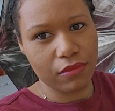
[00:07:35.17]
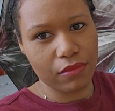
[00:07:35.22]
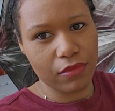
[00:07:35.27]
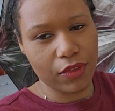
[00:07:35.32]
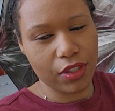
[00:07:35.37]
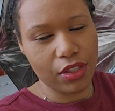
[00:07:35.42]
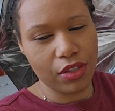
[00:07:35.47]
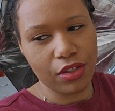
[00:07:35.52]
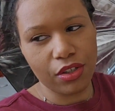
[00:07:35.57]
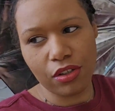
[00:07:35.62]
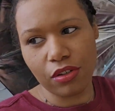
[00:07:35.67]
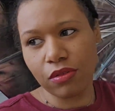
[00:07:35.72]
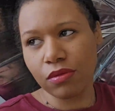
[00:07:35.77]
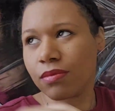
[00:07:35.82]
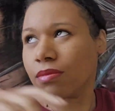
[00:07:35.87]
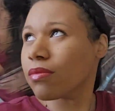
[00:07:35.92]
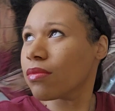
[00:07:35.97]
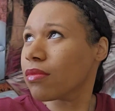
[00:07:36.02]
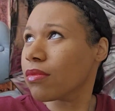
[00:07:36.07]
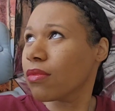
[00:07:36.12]
you know,
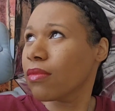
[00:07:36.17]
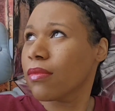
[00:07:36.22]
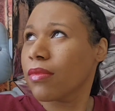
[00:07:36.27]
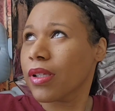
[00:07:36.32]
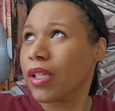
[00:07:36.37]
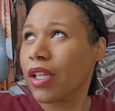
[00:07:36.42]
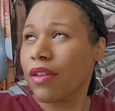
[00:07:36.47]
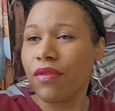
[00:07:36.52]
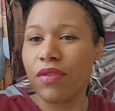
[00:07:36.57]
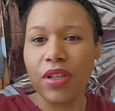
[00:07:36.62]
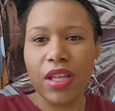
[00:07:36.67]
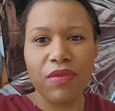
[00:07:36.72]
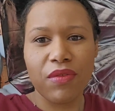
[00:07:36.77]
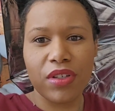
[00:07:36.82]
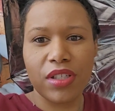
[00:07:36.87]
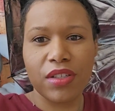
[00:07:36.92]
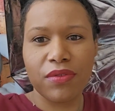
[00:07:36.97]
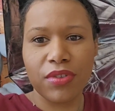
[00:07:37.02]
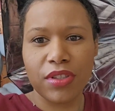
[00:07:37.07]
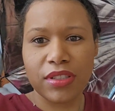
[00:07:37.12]
give a
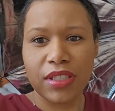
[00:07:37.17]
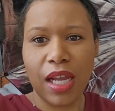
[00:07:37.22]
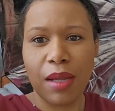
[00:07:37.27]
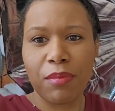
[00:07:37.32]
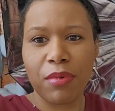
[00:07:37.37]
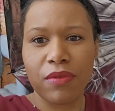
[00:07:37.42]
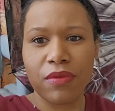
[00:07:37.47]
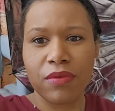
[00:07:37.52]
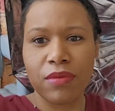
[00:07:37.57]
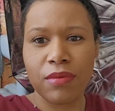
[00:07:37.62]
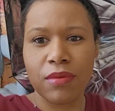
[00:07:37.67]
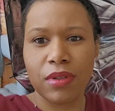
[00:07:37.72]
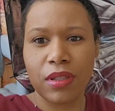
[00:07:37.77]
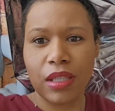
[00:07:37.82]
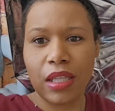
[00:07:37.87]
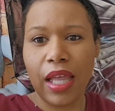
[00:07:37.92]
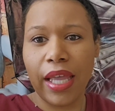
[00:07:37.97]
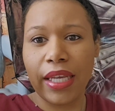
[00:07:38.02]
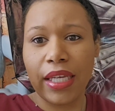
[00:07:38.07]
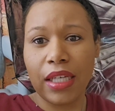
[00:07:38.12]
different type of
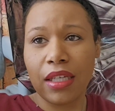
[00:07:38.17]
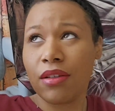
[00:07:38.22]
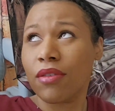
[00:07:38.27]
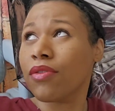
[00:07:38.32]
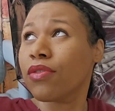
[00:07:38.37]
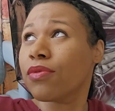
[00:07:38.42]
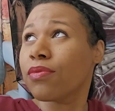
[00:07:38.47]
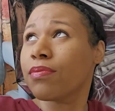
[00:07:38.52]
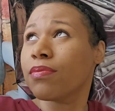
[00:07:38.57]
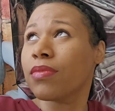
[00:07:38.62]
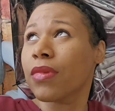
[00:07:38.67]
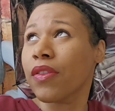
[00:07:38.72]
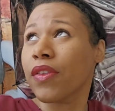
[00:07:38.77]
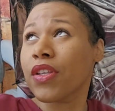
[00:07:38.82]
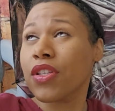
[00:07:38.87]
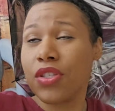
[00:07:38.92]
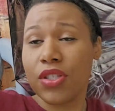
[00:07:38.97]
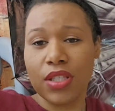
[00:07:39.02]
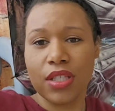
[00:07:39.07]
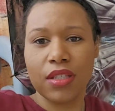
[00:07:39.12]
lighting. And
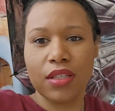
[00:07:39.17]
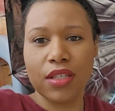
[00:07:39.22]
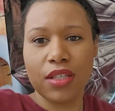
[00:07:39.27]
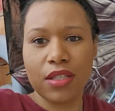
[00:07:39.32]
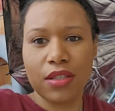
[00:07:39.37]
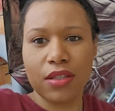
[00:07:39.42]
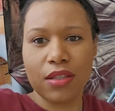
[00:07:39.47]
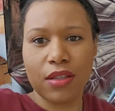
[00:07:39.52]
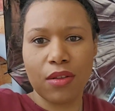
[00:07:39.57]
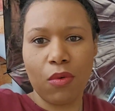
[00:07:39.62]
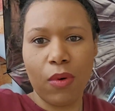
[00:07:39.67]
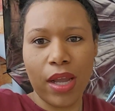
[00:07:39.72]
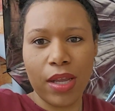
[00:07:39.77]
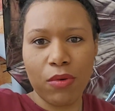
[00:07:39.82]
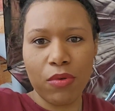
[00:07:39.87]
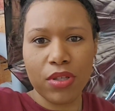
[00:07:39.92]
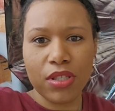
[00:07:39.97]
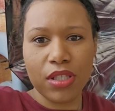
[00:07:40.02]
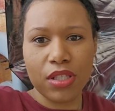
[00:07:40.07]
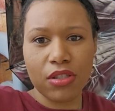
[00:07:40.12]
the white
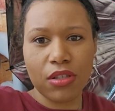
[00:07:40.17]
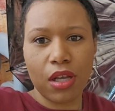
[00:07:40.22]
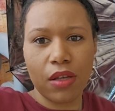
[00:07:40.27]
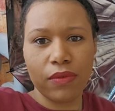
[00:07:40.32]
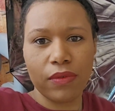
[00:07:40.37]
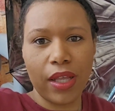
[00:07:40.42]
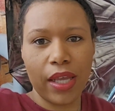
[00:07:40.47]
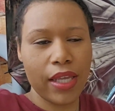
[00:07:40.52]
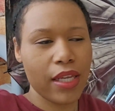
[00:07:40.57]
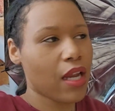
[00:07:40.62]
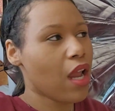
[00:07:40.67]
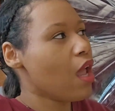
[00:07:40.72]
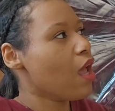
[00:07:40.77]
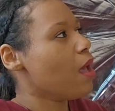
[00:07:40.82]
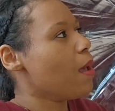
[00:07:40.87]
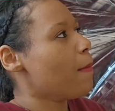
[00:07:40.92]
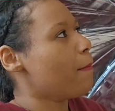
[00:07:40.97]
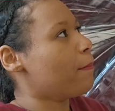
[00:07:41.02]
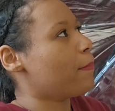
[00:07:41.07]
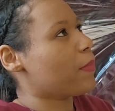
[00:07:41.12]
one's a soft light,
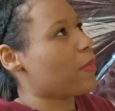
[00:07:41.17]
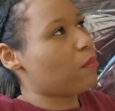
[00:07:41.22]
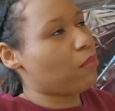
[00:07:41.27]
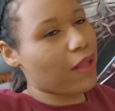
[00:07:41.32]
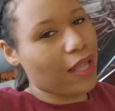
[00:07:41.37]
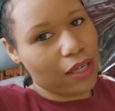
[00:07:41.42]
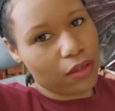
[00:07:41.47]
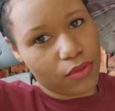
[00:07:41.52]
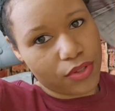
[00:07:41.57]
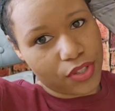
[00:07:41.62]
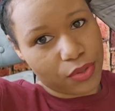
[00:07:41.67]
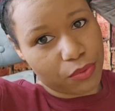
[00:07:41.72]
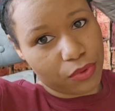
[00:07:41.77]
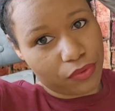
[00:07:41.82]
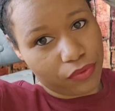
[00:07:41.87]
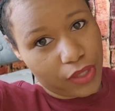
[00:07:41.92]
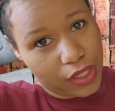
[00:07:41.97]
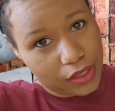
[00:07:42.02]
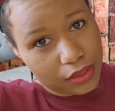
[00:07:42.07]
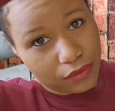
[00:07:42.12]
the black one's a
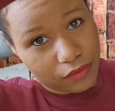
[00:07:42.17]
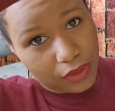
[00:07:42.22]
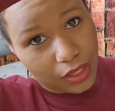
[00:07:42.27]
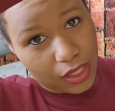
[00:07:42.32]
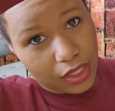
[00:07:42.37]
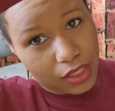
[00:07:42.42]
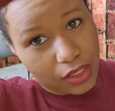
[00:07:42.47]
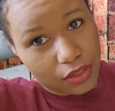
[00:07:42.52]
reflective light.